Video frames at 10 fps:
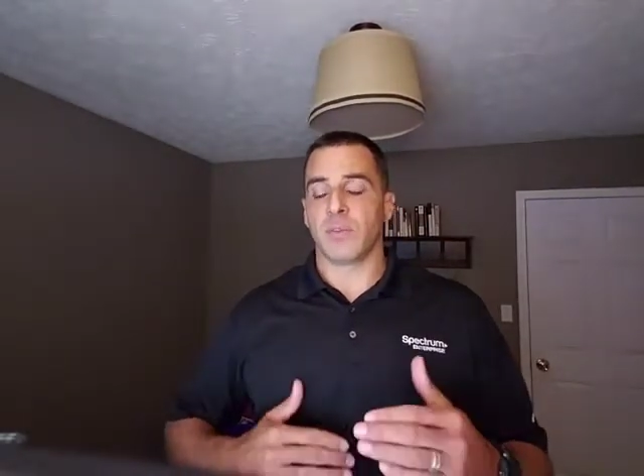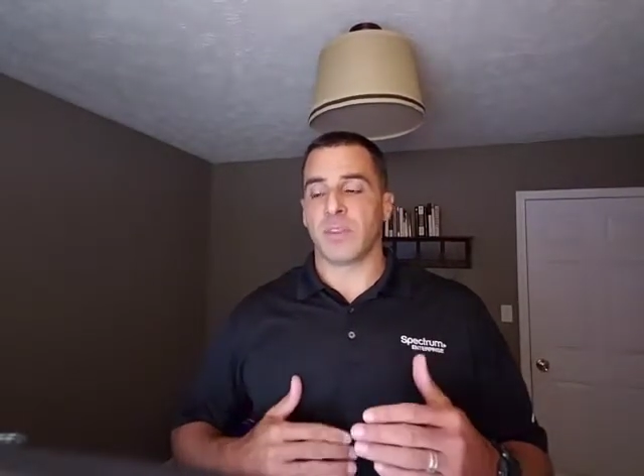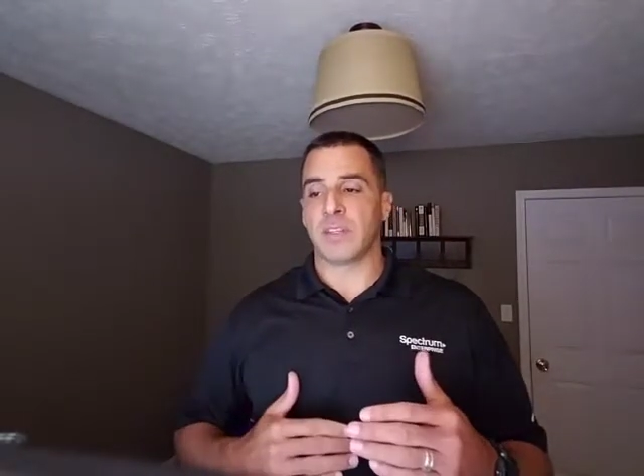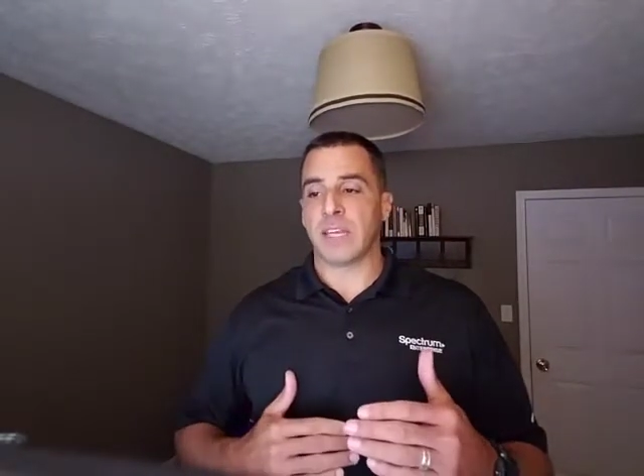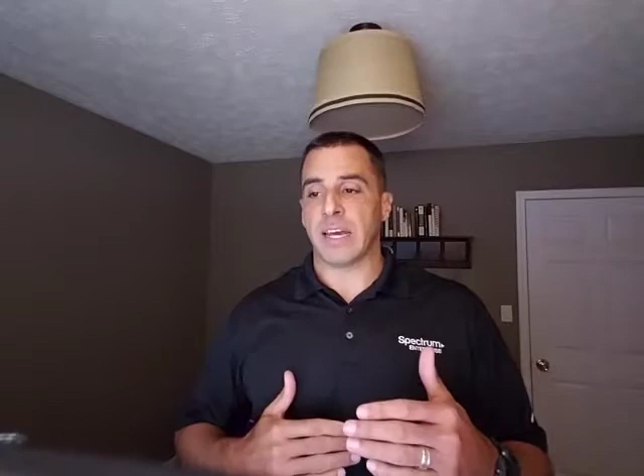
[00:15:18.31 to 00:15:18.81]

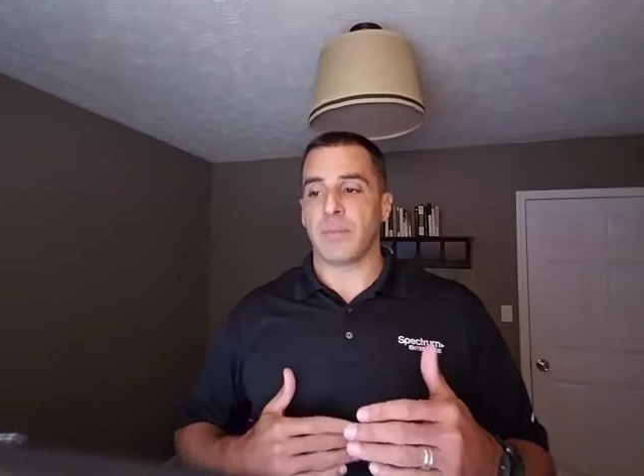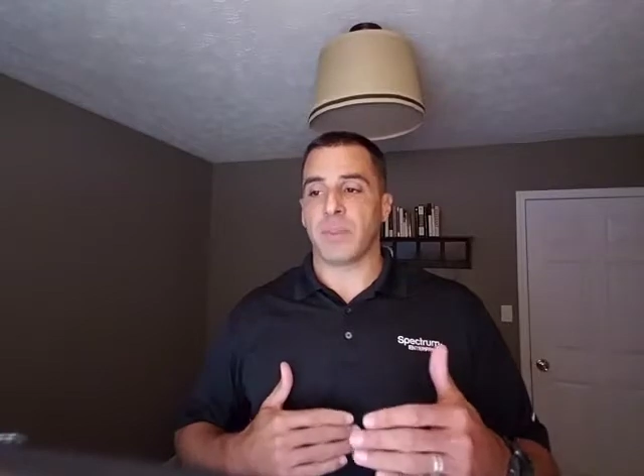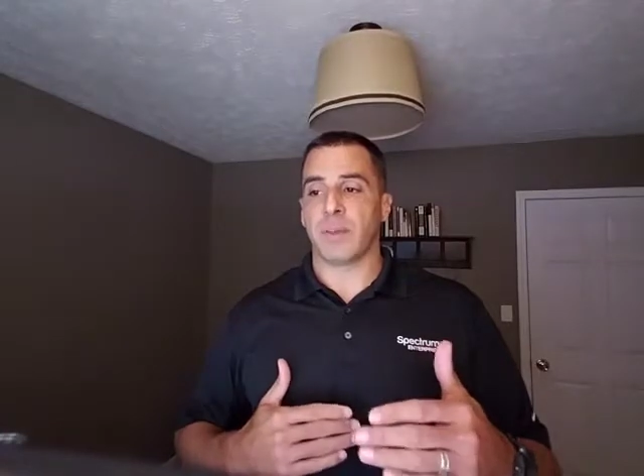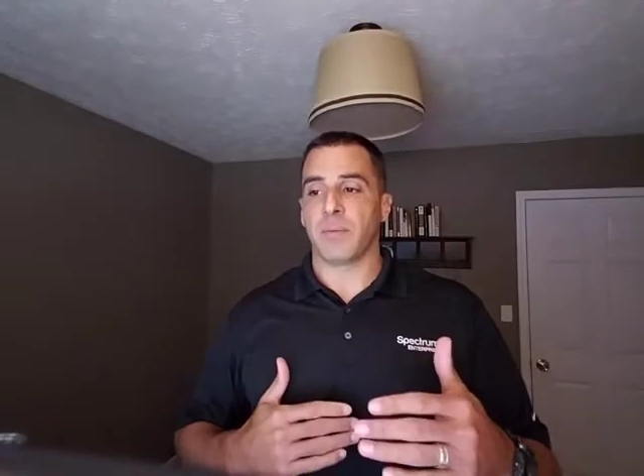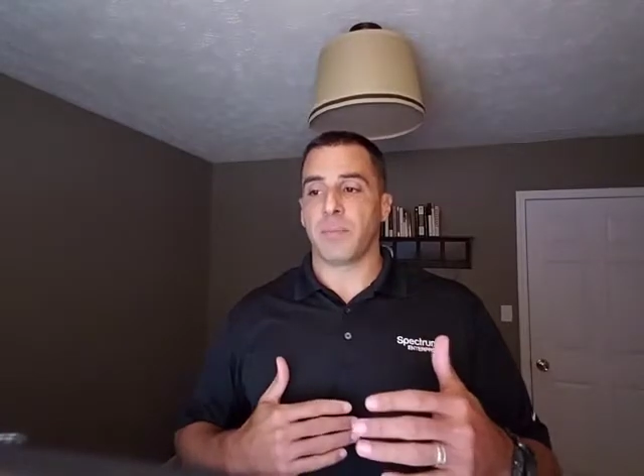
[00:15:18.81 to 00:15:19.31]
time
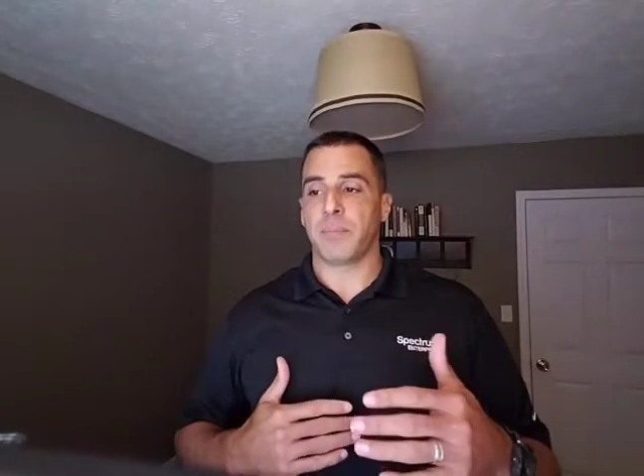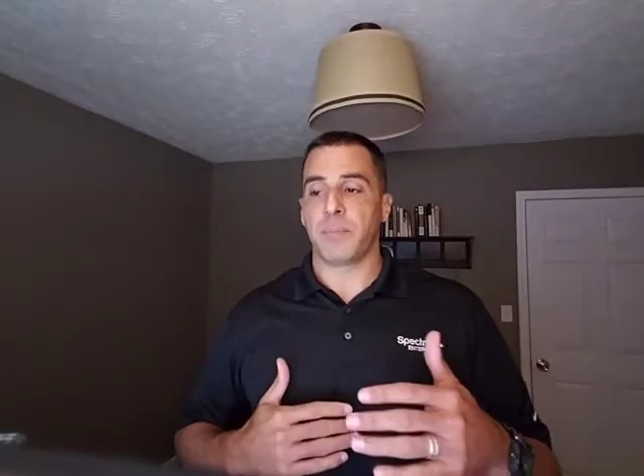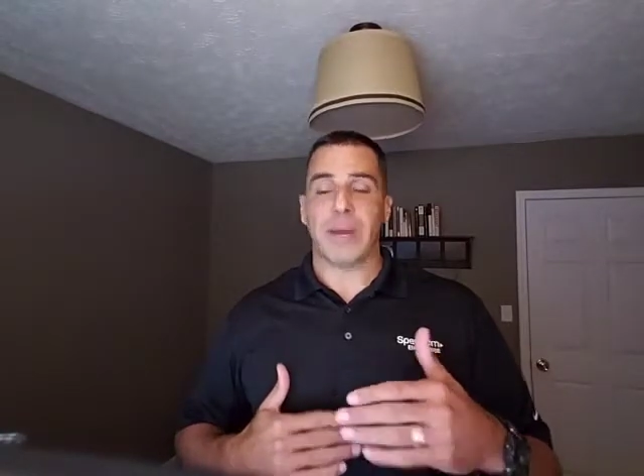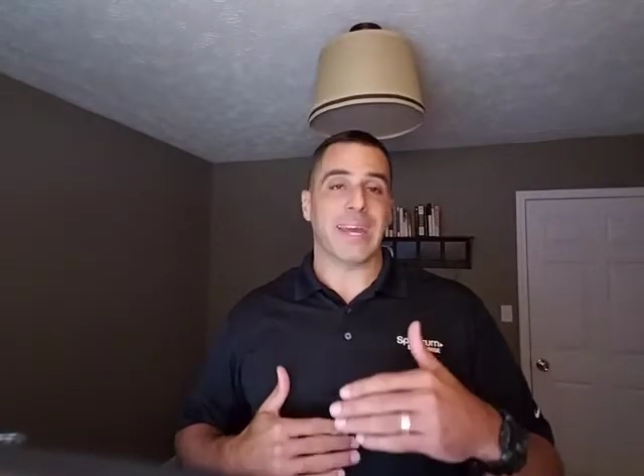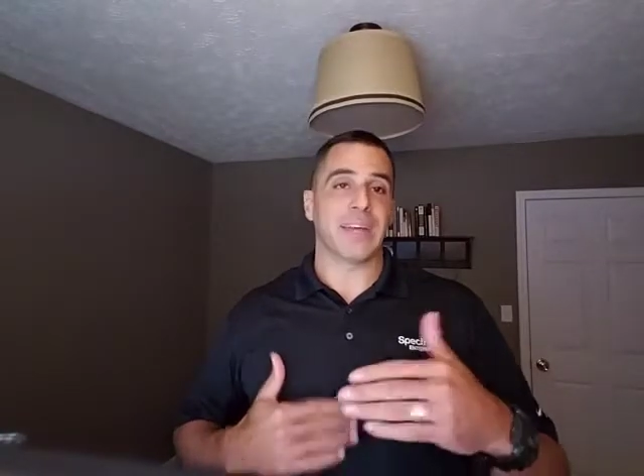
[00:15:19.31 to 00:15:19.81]
the
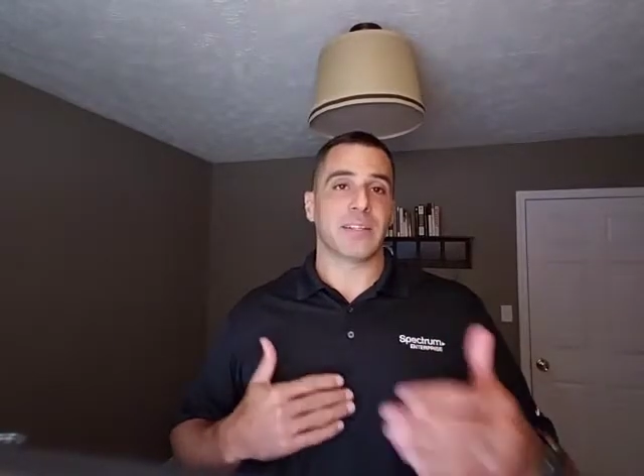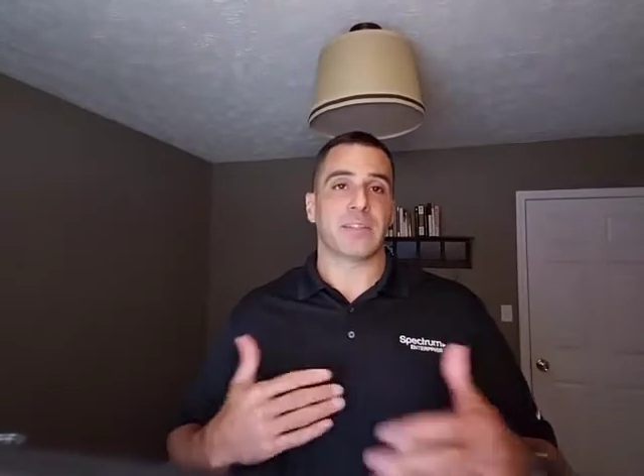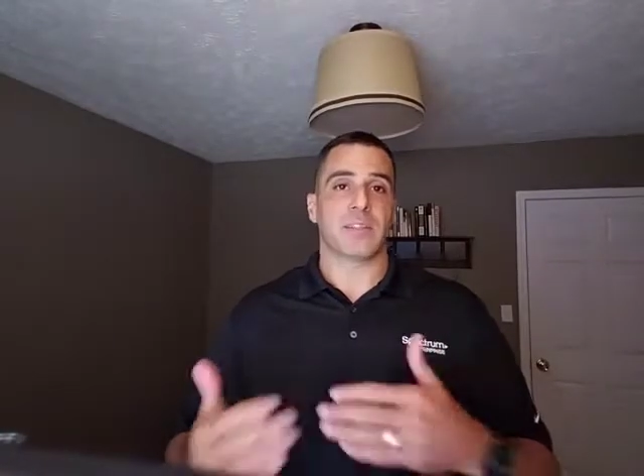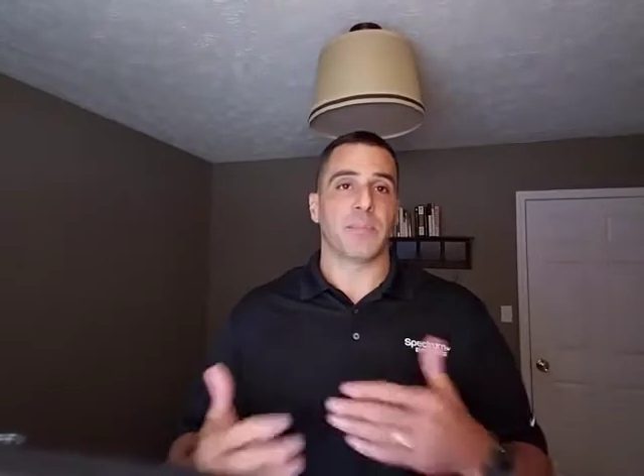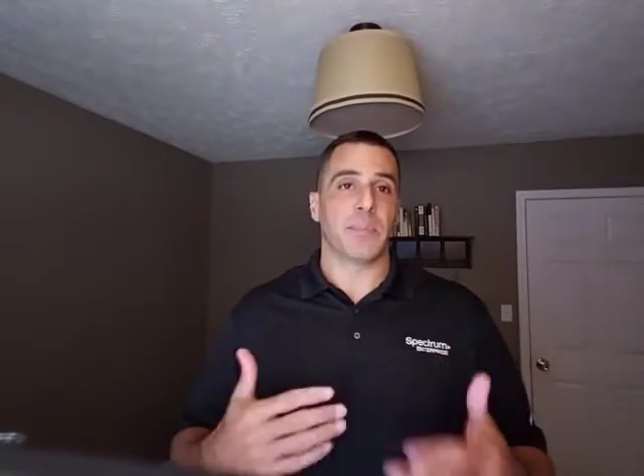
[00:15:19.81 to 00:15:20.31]

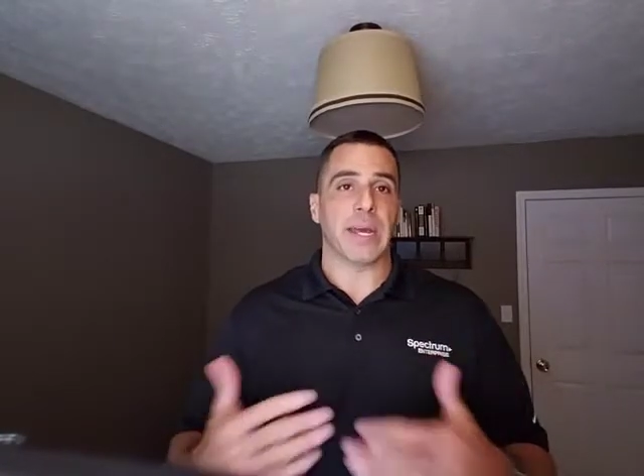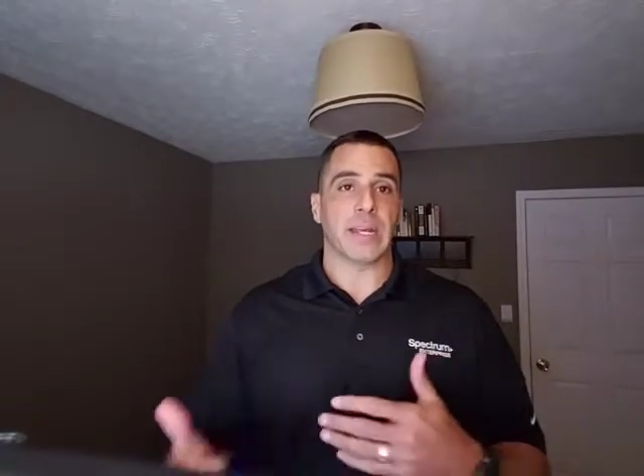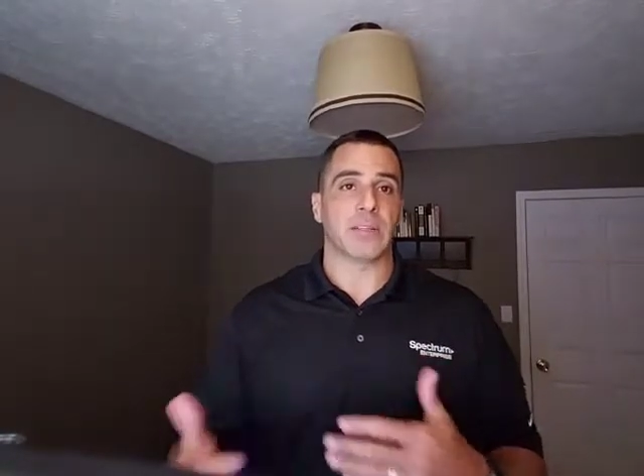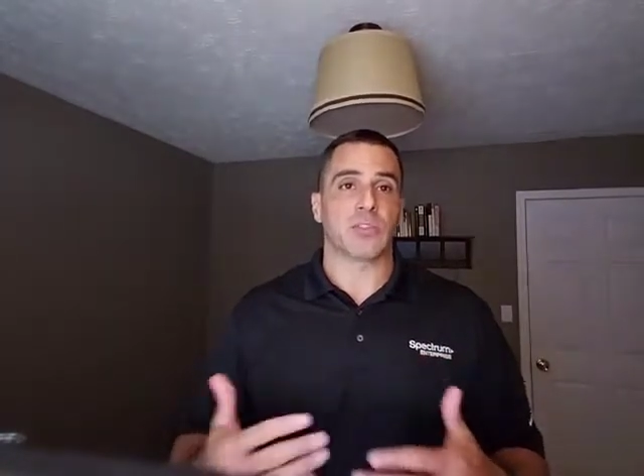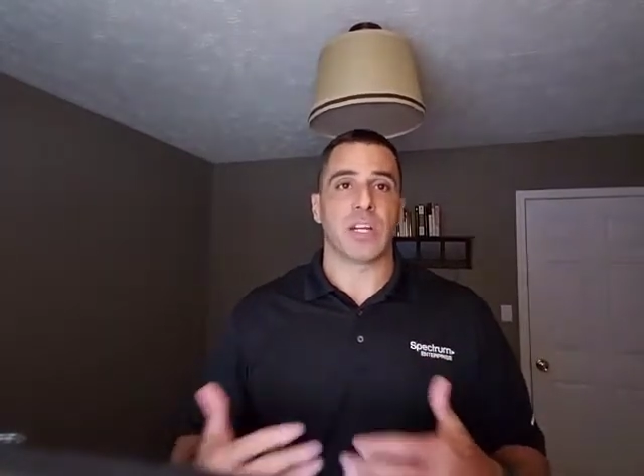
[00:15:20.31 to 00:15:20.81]

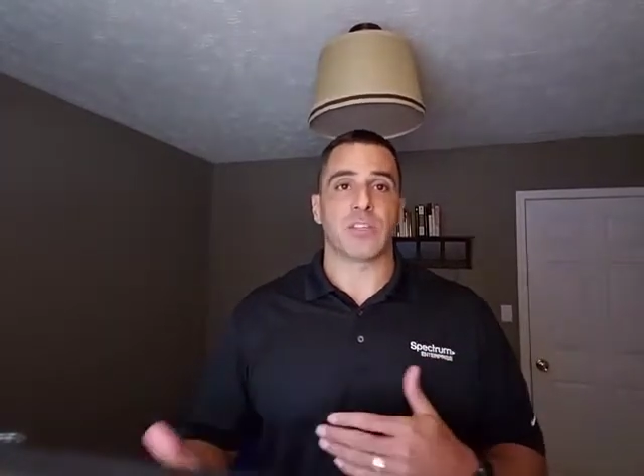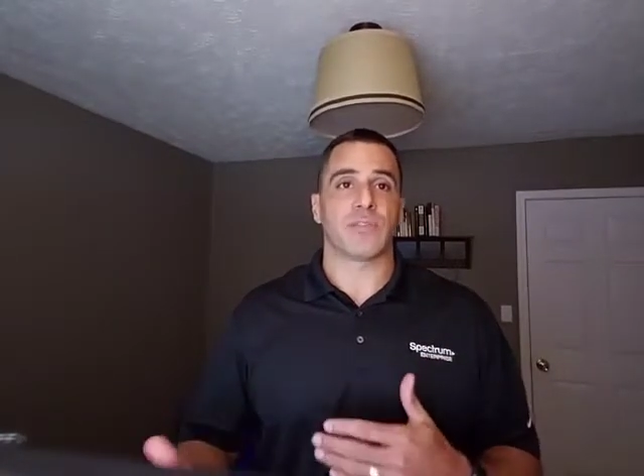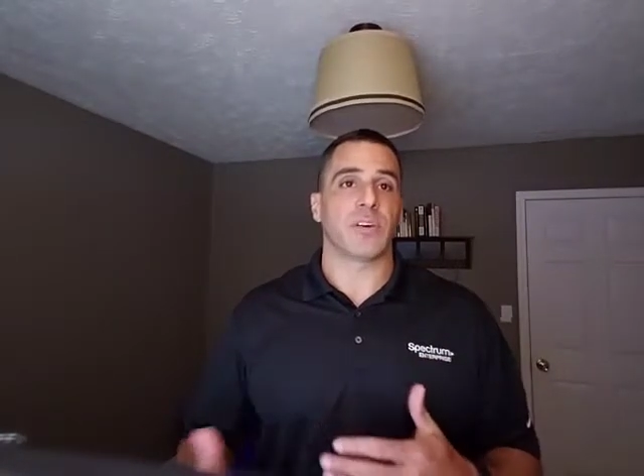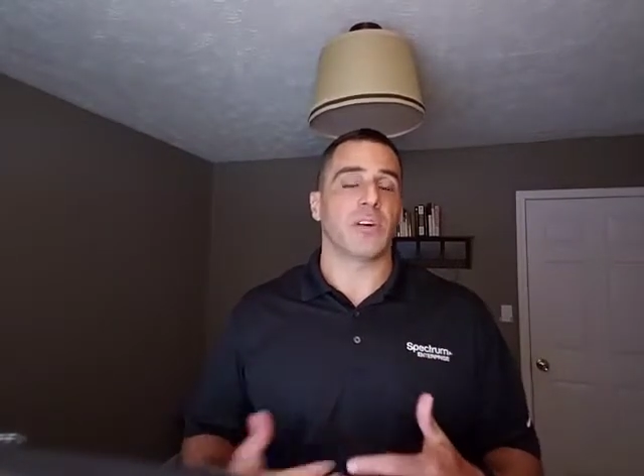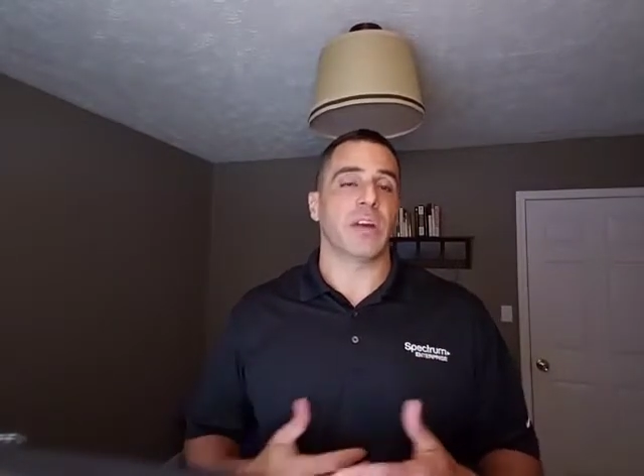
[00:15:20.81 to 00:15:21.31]
packet
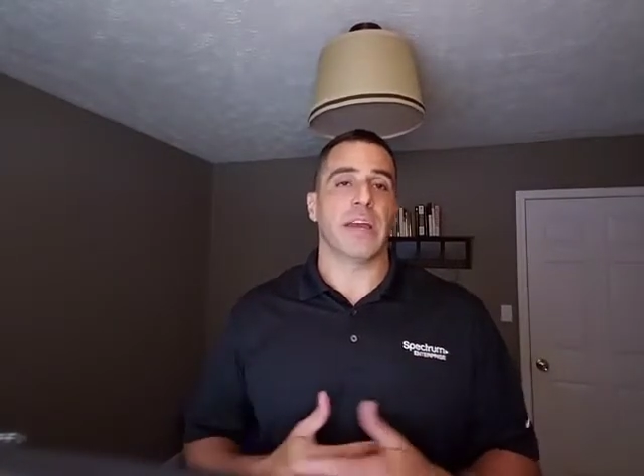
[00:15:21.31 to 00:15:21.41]
transfer,